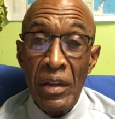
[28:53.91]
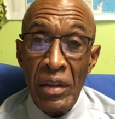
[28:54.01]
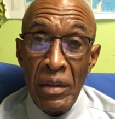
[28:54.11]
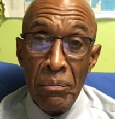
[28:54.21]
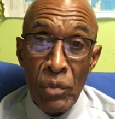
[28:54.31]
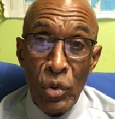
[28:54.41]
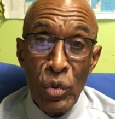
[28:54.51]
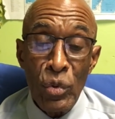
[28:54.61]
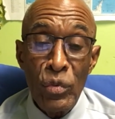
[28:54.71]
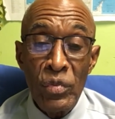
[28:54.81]
he
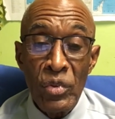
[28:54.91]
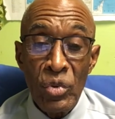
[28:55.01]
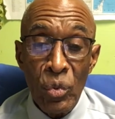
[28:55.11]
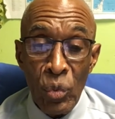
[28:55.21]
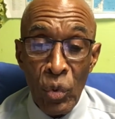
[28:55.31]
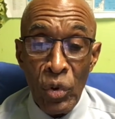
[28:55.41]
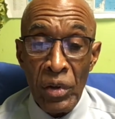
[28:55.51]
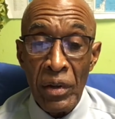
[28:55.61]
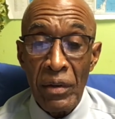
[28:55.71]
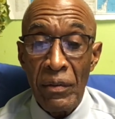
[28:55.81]
moved toward
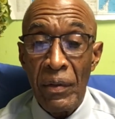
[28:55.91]
it,